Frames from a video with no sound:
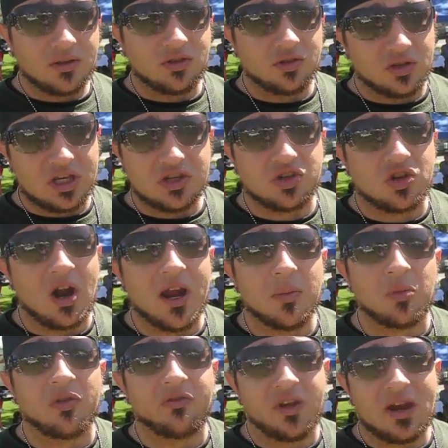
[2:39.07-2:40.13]
you can try
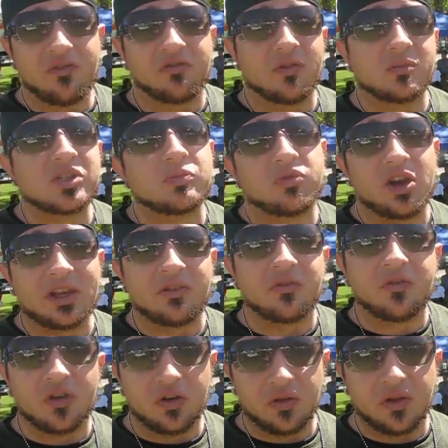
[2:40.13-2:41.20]
and prevent it from spreading
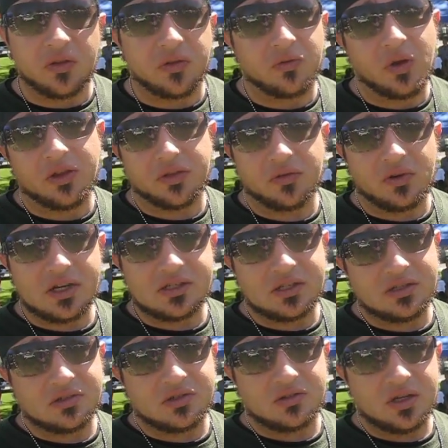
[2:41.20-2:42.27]
further throughout the rest
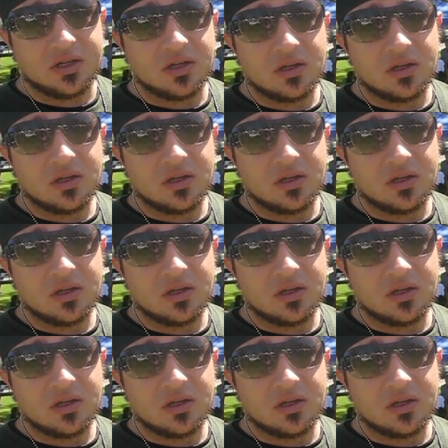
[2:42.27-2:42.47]
of the tree.